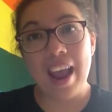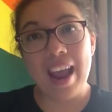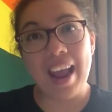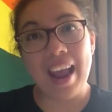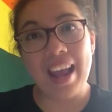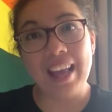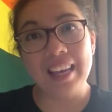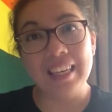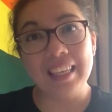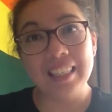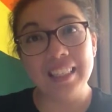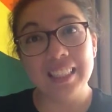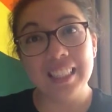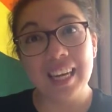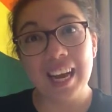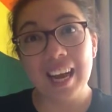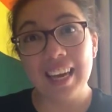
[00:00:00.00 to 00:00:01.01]
and
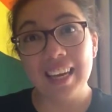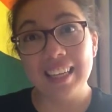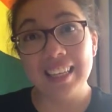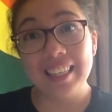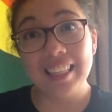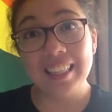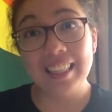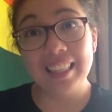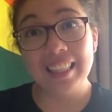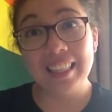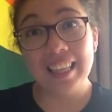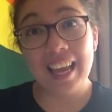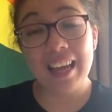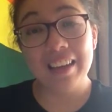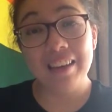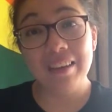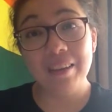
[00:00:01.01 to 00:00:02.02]
I can
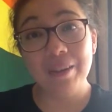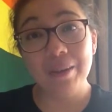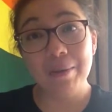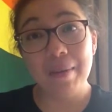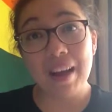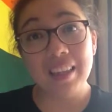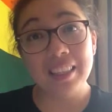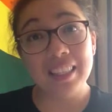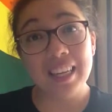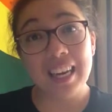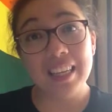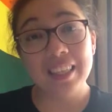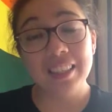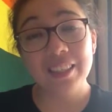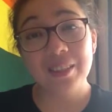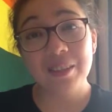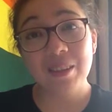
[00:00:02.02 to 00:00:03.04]
let your
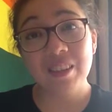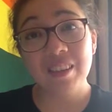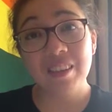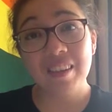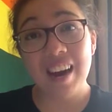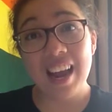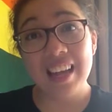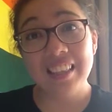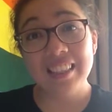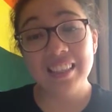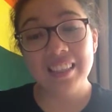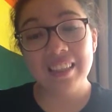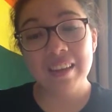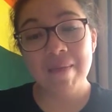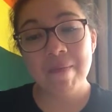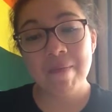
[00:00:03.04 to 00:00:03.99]
imagination do the rest.